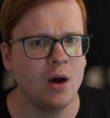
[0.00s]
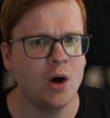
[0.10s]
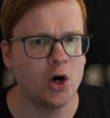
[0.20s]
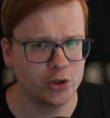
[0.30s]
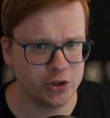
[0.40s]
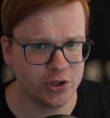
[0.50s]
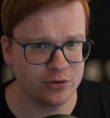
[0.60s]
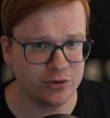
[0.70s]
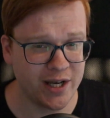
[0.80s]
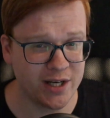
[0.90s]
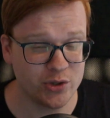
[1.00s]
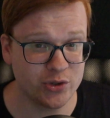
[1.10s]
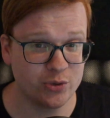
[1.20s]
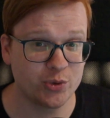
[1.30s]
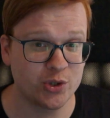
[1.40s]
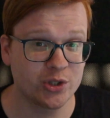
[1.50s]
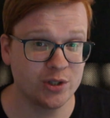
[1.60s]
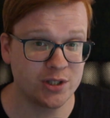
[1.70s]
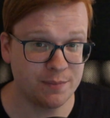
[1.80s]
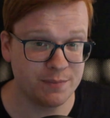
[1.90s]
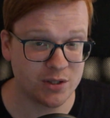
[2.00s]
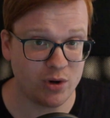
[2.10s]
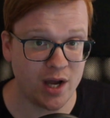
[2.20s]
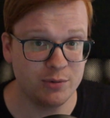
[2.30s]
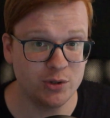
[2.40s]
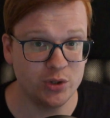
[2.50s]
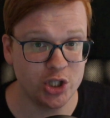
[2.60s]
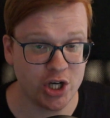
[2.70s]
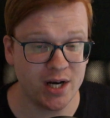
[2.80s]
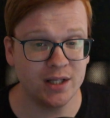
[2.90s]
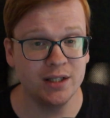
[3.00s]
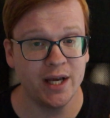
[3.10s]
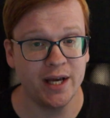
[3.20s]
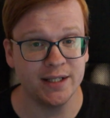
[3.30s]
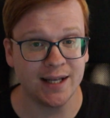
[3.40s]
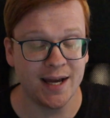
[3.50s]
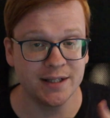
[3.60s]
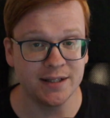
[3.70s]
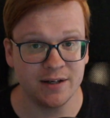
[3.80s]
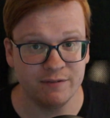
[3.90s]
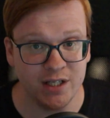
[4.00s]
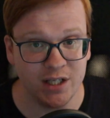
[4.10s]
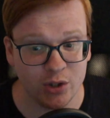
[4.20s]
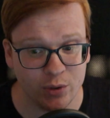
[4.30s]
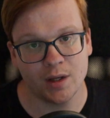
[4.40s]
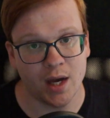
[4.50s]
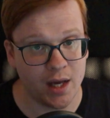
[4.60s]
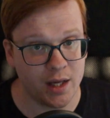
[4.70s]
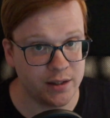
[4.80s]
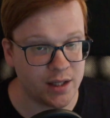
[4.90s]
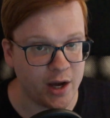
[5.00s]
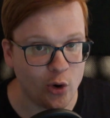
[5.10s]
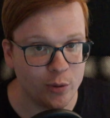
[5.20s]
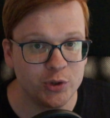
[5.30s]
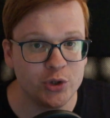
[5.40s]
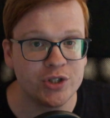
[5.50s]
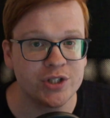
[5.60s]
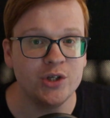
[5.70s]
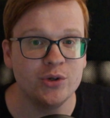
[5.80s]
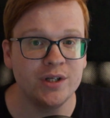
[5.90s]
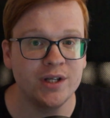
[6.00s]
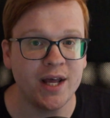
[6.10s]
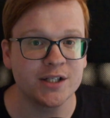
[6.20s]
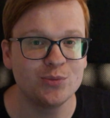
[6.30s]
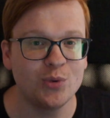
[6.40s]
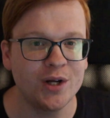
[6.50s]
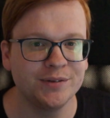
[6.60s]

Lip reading: Also don't forget to subscribe to the channel and like that video. And I hope to see you in the next one.